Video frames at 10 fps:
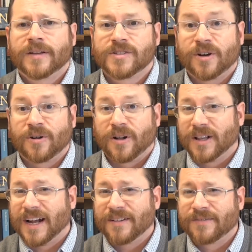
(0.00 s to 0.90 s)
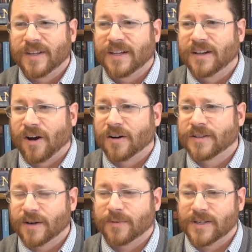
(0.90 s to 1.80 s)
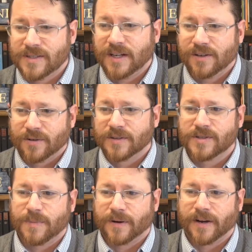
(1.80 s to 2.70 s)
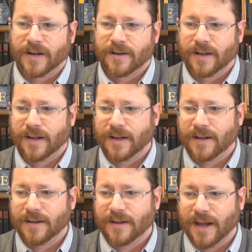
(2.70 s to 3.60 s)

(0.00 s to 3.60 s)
So a lot of the art that we see during this period